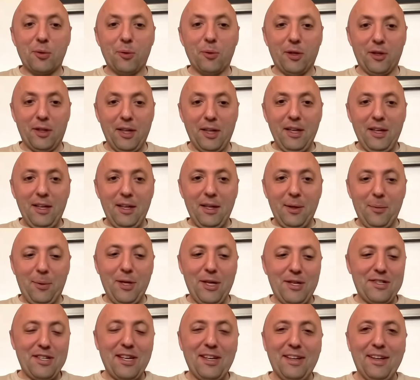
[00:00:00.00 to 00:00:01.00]
Well, it
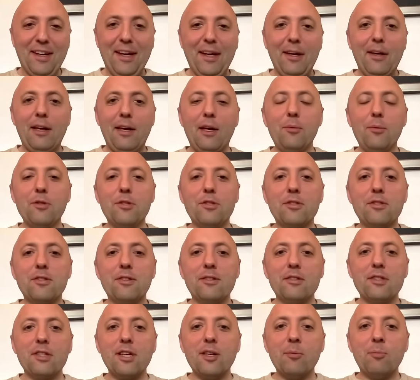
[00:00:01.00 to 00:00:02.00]
was
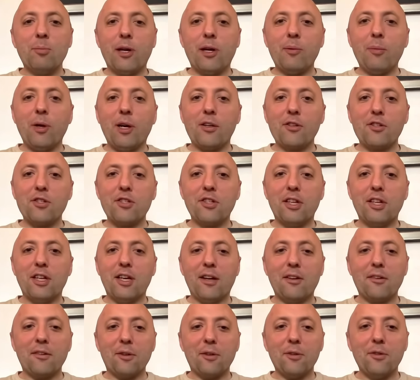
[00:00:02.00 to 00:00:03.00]
said by Marsh that he
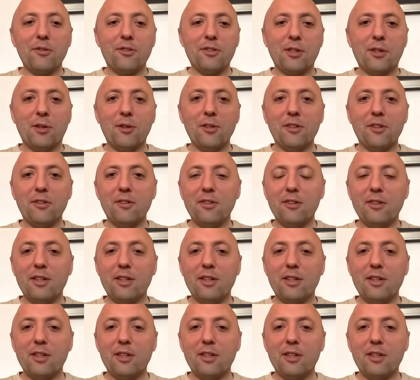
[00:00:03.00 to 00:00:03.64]
hadn't gone to Holland,